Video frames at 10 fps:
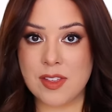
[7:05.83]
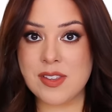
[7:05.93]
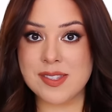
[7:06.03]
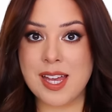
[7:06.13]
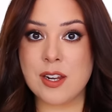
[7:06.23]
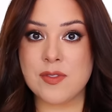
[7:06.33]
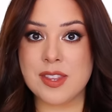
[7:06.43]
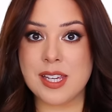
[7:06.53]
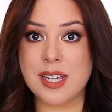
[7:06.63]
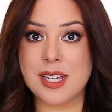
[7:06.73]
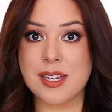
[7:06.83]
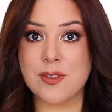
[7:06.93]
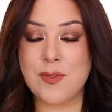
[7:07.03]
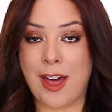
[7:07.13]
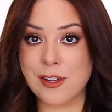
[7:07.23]
than the set of the
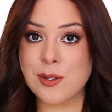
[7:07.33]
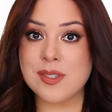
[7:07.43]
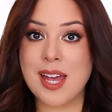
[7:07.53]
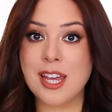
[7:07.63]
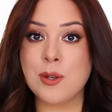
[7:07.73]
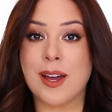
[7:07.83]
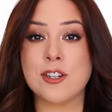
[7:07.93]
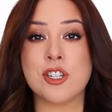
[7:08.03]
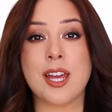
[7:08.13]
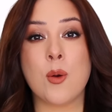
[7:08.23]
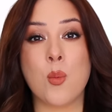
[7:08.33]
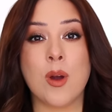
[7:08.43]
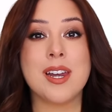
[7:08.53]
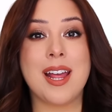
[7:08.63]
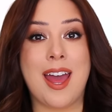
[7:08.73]
value set, you actually get
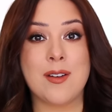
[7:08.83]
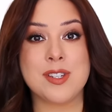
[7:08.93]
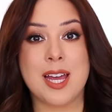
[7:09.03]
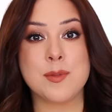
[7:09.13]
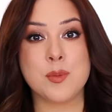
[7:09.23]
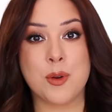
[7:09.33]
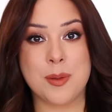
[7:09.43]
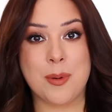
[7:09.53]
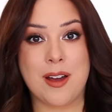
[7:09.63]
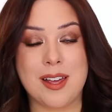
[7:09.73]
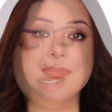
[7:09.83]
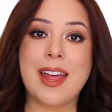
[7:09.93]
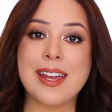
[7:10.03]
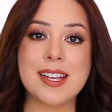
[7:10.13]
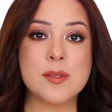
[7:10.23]
one and a half times more the product.
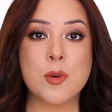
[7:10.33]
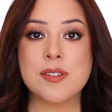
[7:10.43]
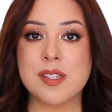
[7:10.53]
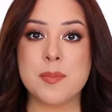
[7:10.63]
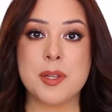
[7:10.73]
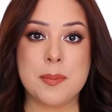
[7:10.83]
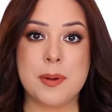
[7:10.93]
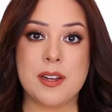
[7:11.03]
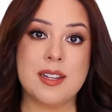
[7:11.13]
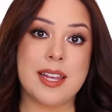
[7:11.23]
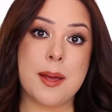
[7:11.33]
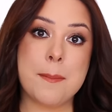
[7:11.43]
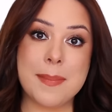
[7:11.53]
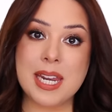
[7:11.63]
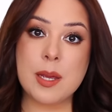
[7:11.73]
I guess more simply put, like a
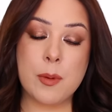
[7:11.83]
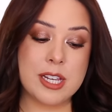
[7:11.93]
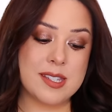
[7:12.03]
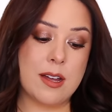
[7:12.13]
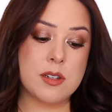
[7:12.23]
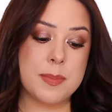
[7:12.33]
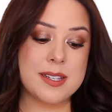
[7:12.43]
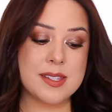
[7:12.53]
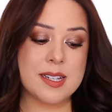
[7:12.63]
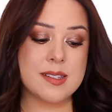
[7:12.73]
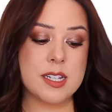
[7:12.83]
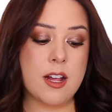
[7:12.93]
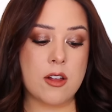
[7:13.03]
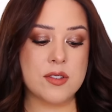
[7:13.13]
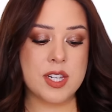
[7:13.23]
mini breaks down to be
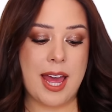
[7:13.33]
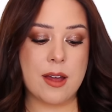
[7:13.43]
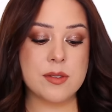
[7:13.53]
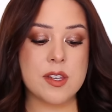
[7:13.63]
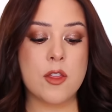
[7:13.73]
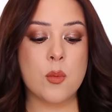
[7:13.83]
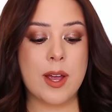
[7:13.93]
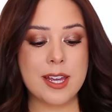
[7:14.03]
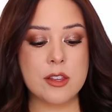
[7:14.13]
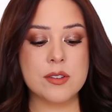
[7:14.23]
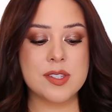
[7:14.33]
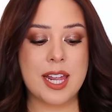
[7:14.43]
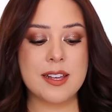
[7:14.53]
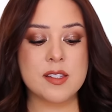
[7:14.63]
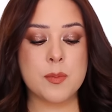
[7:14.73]
$16 an ounce and the regular
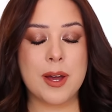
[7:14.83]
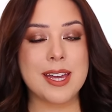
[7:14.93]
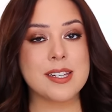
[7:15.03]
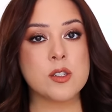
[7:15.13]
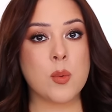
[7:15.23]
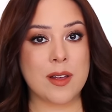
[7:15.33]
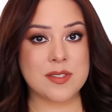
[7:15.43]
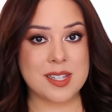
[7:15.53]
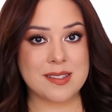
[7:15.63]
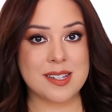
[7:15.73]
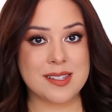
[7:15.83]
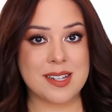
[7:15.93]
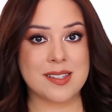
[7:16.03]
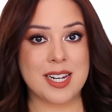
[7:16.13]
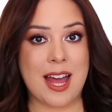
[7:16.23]
setting spray is
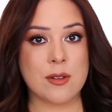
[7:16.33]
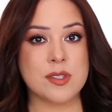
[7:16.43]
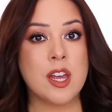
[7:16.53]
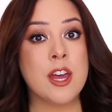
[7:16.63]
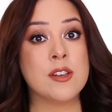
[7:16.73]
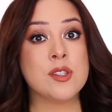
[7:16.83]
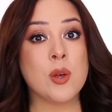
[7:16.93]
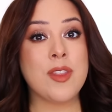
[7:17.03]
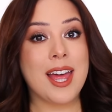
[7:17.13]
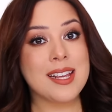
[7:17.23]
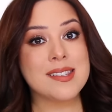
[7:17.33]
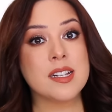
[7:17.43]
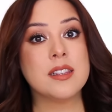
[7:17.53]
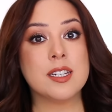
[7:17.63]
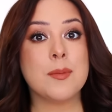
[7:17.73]
$12.66 an ounce. So that is
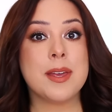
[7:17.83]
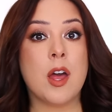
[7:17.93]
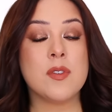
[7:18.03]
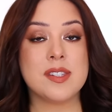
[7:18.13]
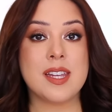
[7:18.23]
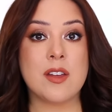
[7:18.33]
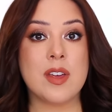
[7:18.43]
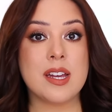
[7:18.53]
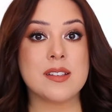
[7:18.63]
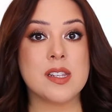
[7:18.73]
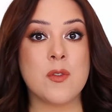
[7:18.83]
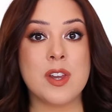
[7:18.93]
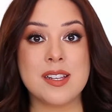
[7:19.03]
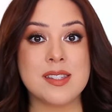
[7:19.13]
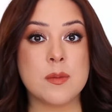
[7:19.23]
a little bit of a savings if
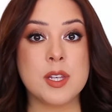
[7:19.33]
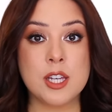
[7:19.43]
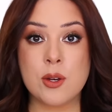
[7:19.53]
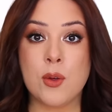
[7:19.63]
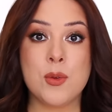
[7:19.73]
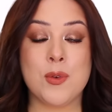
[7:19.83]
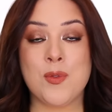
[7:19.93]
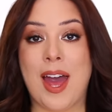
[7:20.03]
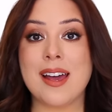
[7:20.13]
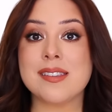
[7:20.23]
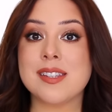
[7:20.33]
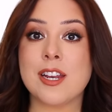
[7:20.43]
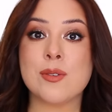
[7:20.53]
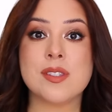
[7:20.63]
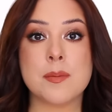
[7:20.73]
it is something you go through fast. I
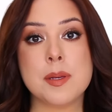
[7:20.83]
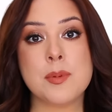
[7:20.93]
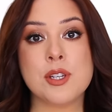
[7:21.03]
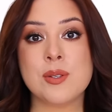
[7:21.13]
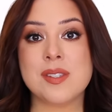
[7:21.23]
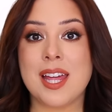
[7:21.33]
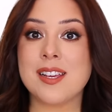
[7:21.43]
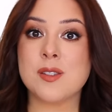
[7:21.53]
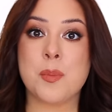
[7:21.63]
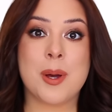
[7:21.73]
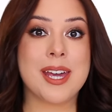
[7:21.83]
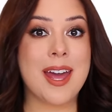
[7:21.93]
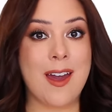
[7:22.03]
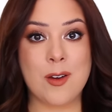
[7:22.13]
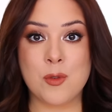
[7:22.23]
know some people use setting spray
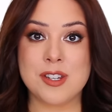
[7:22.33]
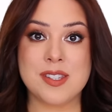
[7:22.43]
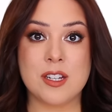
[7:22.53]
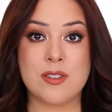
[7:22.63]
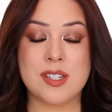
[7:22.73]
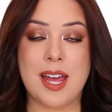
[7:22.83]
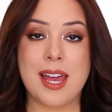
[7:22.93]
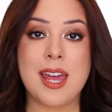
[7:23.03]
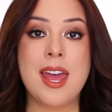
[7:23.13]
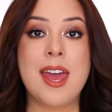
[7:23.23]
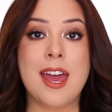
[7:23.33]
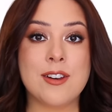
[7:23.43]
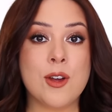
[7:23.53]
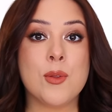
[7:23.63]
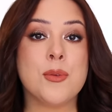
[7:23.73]
every single day
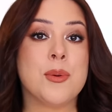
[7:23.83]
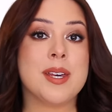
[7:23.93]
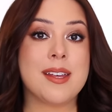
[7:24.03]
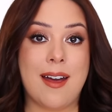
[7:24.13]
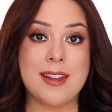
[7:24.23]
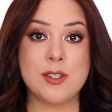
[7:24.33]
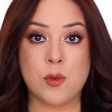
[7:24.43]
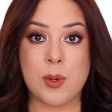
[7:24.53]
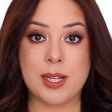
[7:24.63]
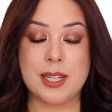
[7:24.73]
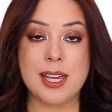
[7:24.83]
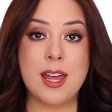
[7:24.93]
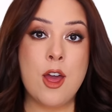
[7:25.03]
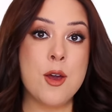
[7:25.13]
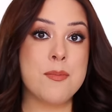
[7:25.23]
and go through it kind of
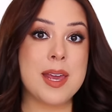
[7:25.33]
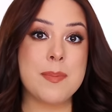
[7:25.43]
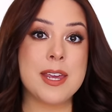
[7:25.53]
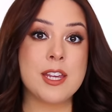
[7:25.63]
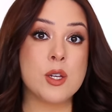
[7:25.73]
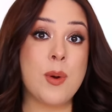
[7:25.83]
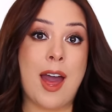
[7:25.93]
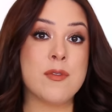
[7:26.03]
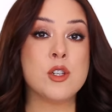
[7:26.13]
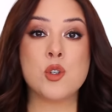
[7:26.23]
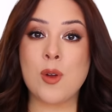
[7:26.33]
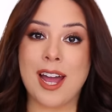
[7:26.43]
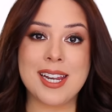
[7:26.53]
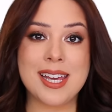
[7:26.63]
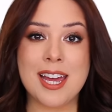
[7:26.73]
quickly. Maybe you haven't
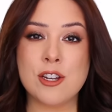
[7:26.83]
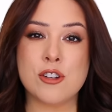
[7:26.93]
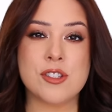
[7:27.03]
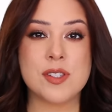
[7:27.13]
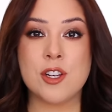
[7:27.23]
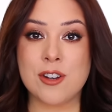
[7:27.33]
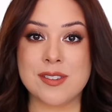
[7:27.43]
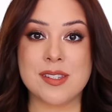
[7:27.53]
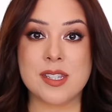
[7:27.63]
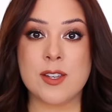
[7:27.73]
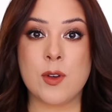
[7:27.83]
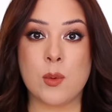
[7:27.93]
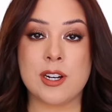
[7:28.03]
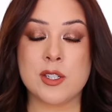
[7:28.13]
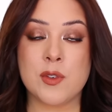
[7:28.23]
tried it and you're just curious to see if it
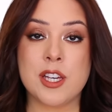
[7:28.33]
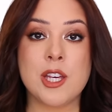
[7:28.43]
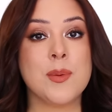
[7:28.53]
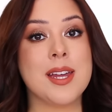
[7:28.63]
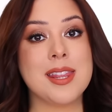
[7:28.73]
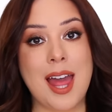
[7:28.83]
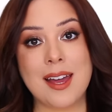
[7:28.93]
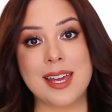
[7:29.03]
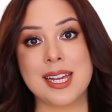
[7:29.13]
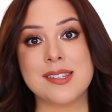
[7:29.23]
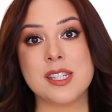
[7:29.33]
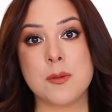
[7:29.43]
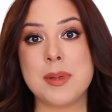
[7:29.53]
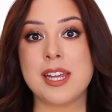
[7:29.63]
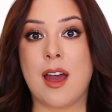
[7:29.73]
works for you. In that case, the
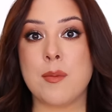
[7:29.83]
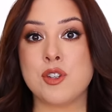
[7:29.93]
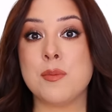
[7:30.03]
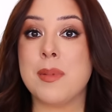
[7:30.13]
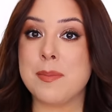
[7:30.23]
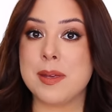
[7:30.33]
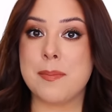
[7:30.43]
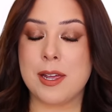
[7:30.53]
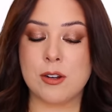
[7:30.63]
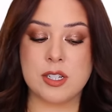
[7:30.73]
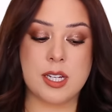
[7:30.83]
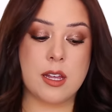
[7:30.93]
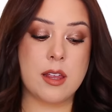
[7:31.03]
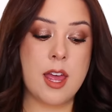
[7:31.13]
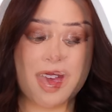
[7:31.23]
mini option might be a better deal.